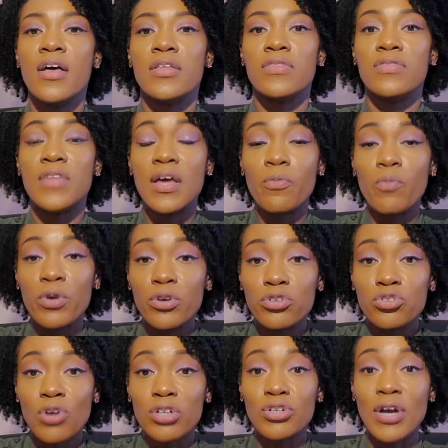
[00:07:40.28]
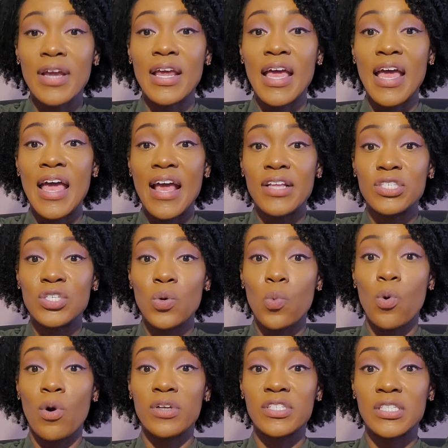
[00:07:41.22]
Then when you start trying to head
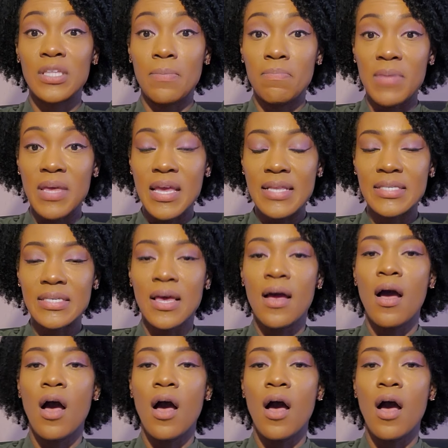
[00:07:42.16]
towards the meat,